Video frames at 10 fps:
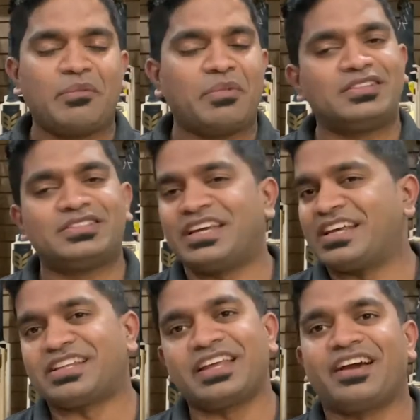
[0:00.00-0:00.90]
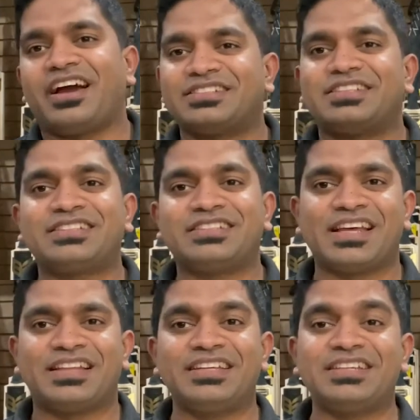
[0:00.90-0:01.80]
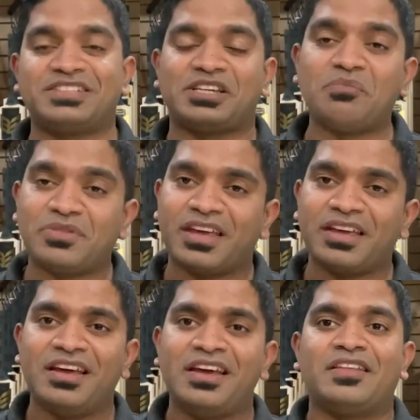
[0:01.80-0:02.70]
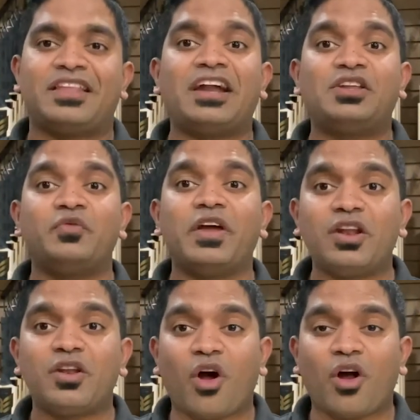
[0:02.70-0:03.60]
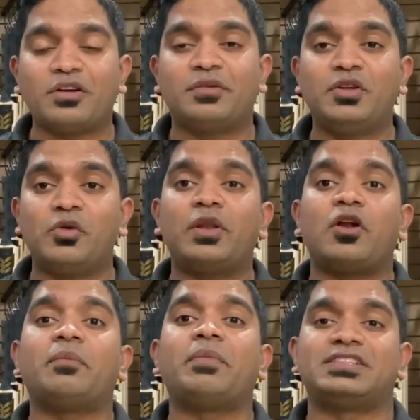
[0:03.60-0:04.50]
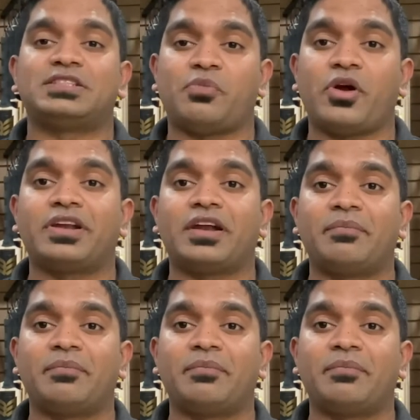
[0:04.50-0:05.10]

mean, seriously, guys, this is something that you will not be disappointed.